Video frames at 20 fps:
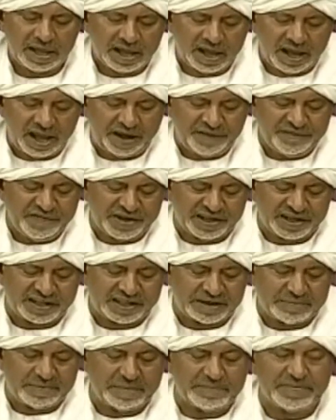
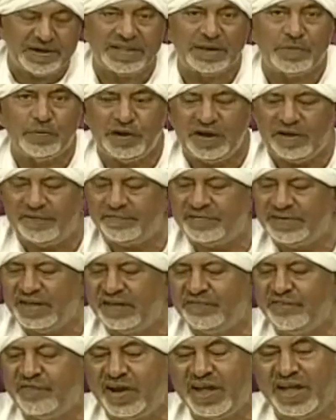Affricate, remember double F.
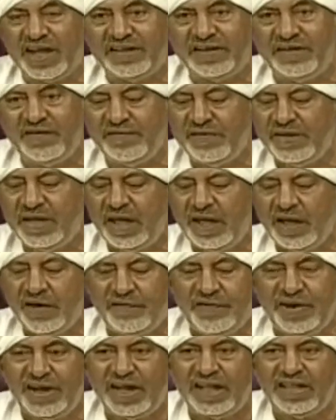That's fricative,
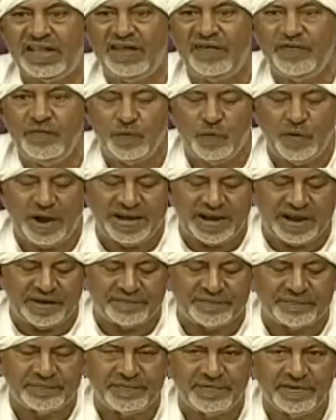fricative, 1
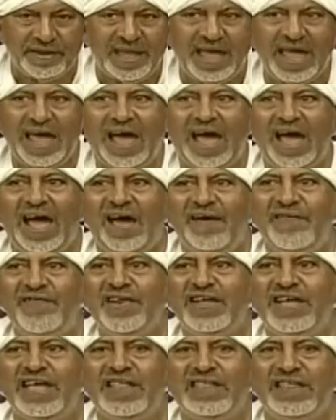F.
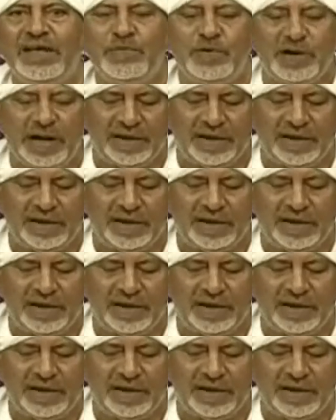Affricate, double